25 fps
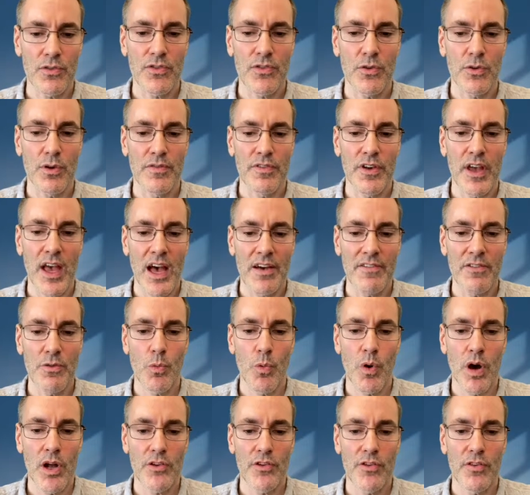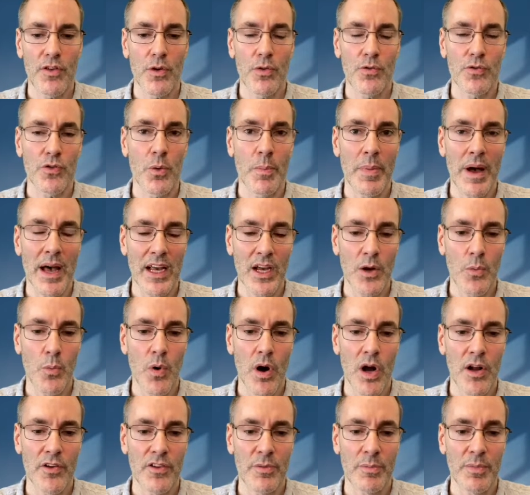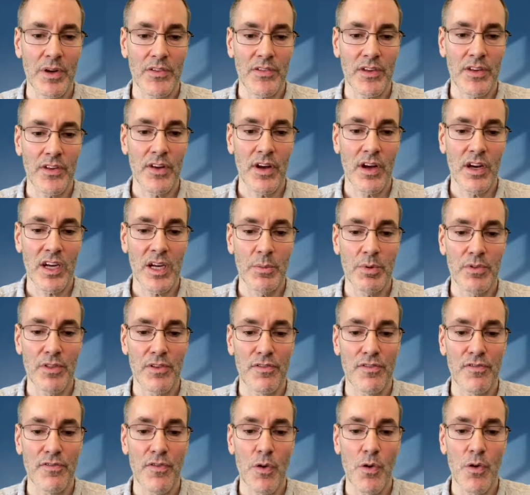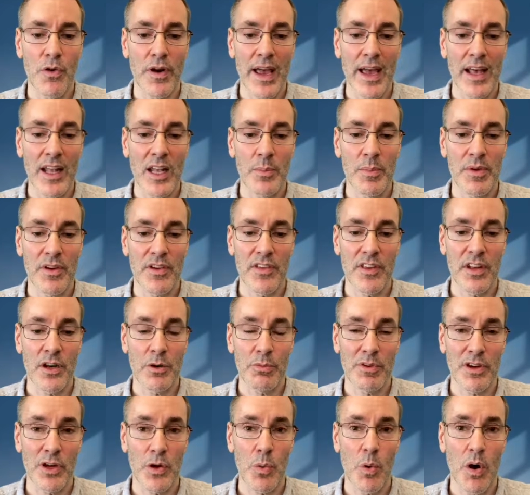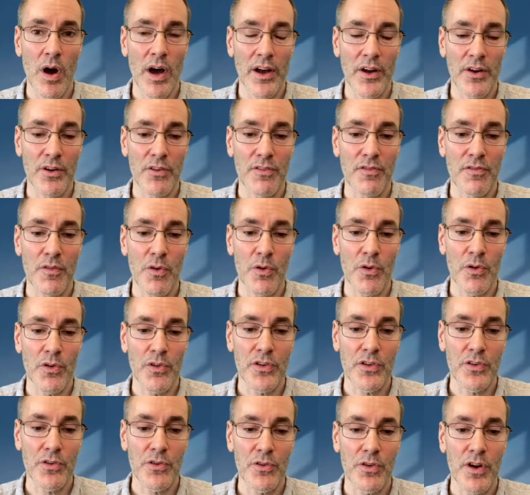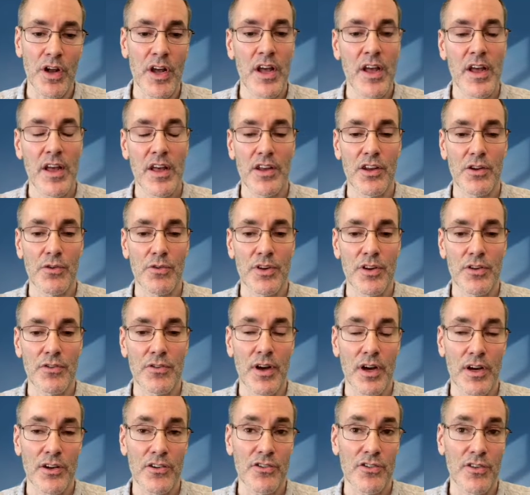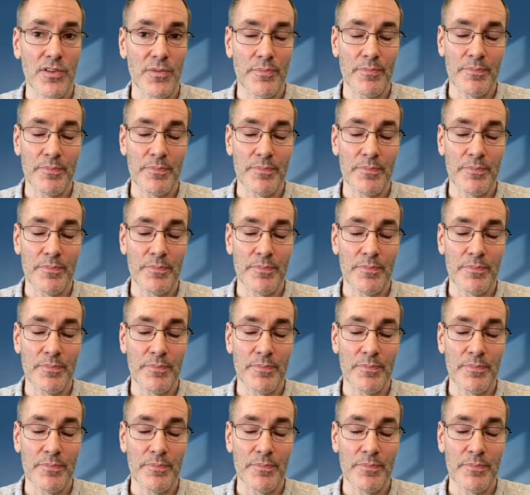So if you haven't watched those, go back and watch them, because I talk about the 4 elements that are required for your introduction